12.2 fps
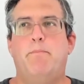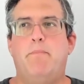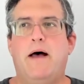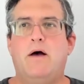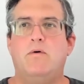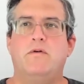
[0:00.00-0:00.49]

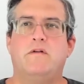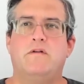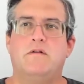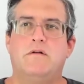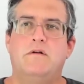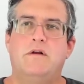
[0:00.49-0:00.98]

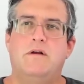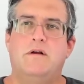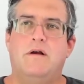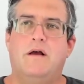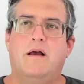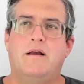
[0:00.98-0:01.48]
about
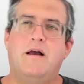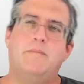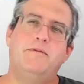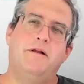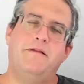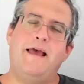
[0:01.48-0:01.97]
a
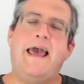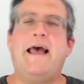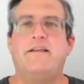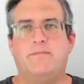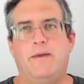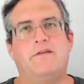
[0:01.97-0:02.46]
couple of the
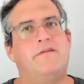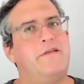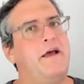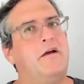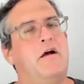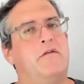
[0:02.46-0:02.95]
aspects of
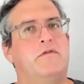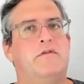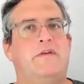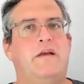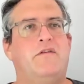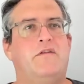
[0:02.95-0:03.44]
that
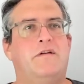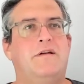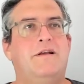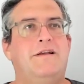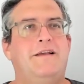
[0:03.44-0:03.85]
conversation.